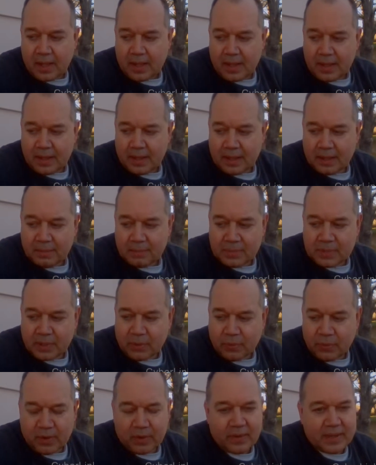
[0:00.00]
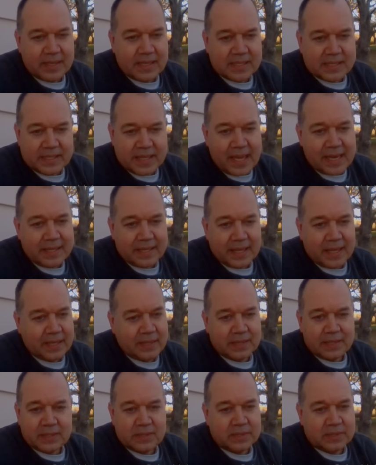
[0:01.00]
Um, so really,
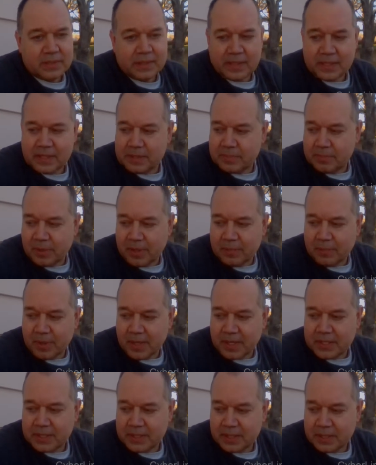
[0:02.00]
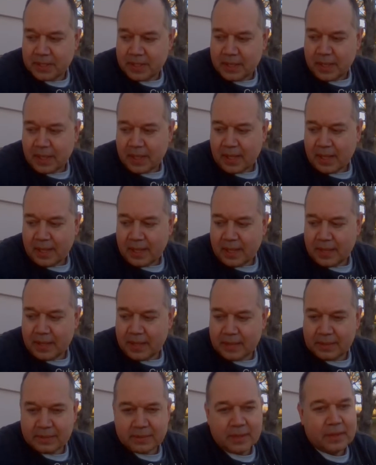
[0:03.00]
Zegna is is pretty much
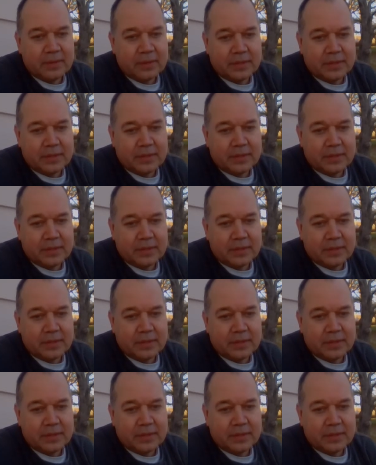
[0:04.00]
uh,